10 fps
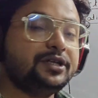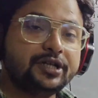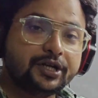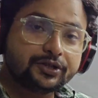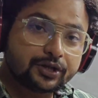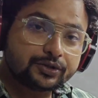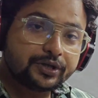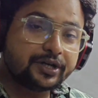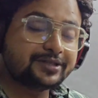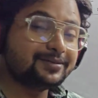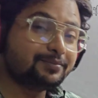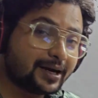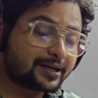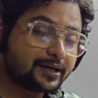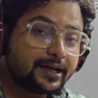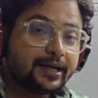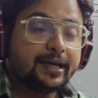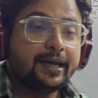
friction is also increasing, but